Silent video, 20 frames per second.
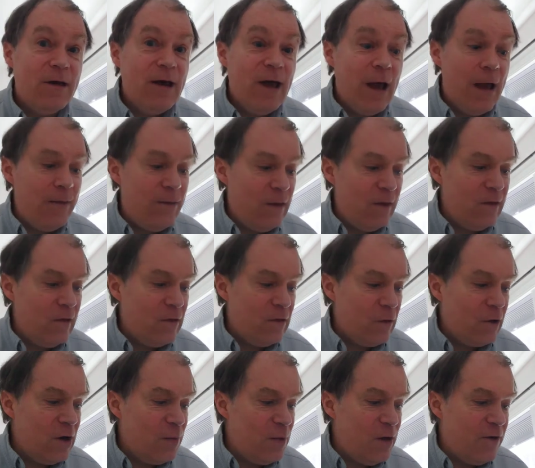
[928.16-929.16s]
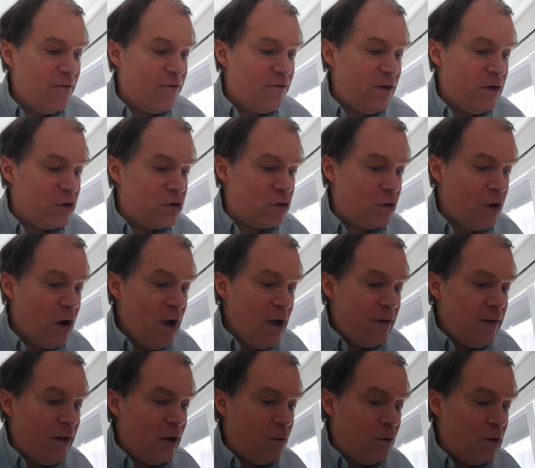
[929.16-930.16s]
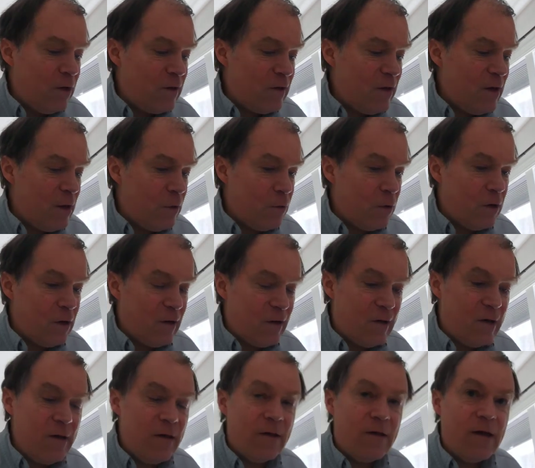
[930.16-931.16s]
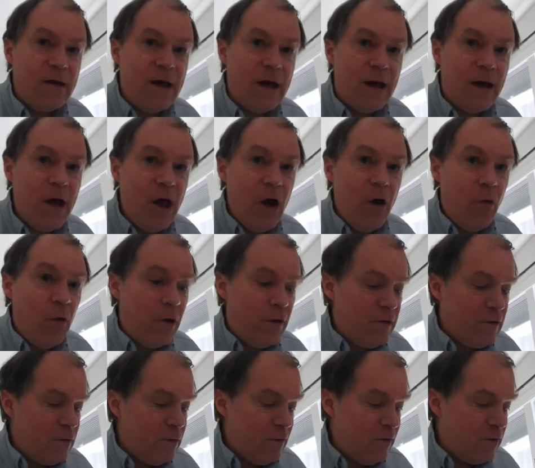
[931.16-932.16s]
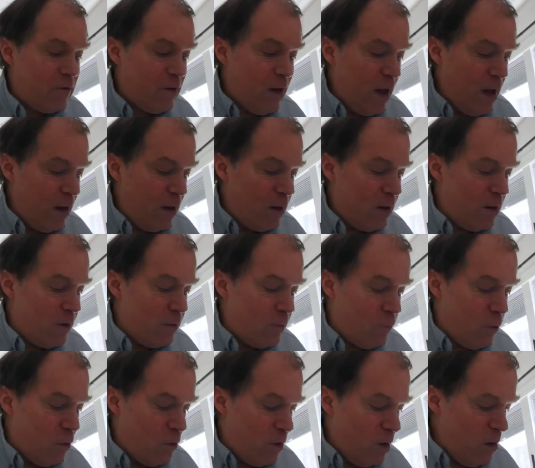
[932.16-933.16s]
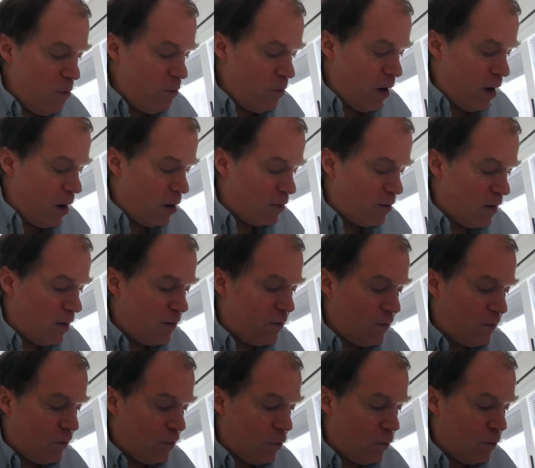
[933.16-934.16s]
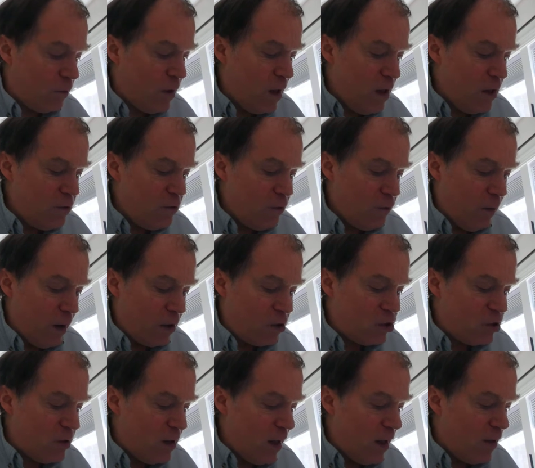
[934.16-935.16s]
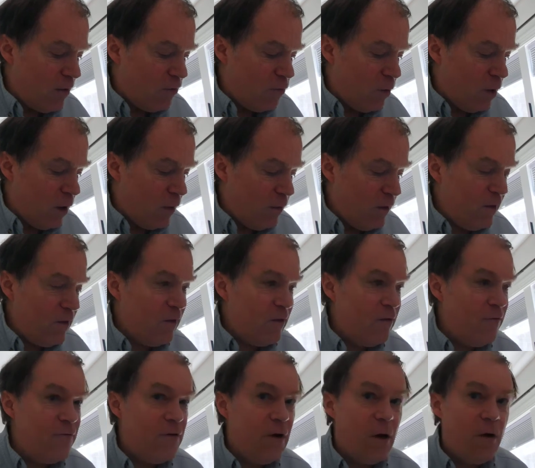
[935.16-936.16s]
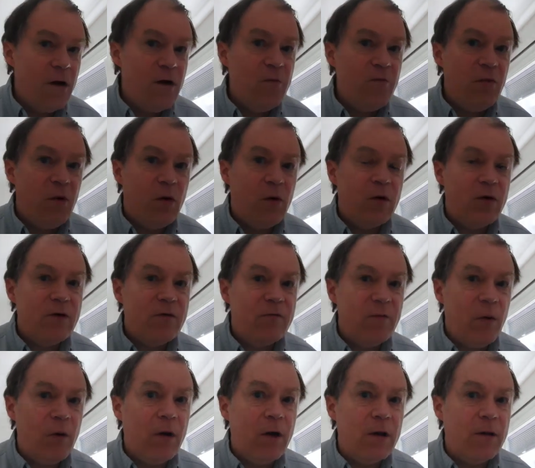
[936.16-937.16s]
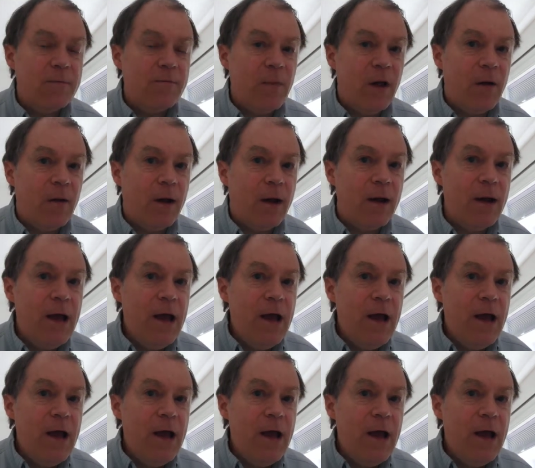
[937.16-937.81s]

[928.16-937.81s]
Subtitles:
And this is going to be a feature that we see. And we're going to see this again once Christianity in the Roman Empire takes a certain direction as well. And this is a very important point, all right?